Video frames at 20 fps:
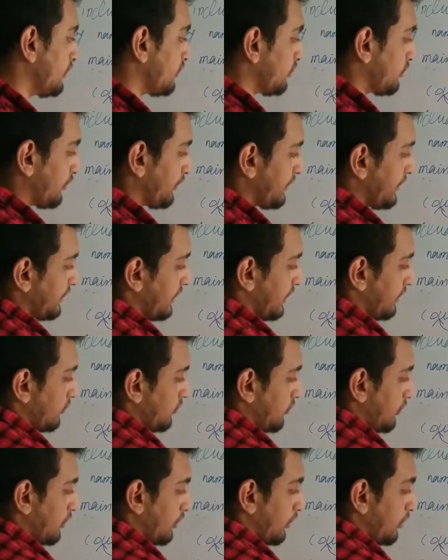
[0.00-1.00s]
Sorry, I
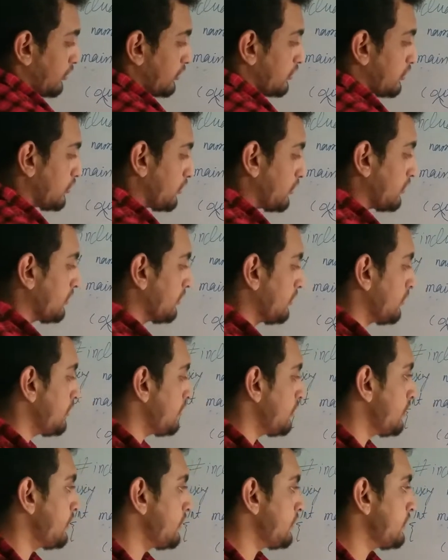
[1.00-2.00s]
forgot to
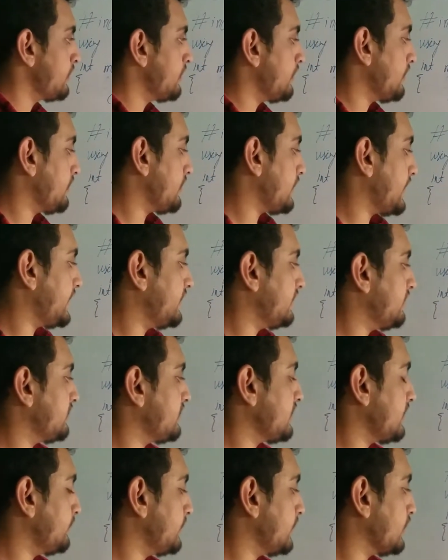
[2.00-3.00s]
write
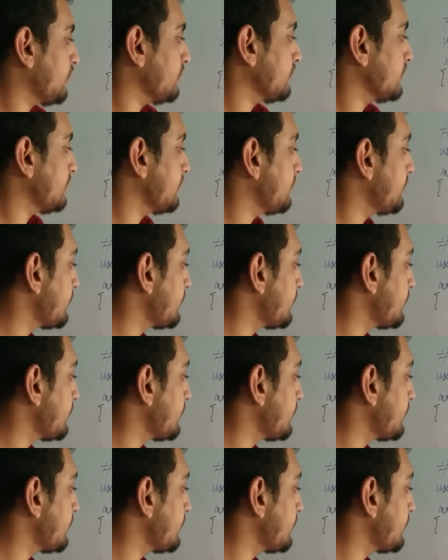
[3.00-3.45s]
semicolon.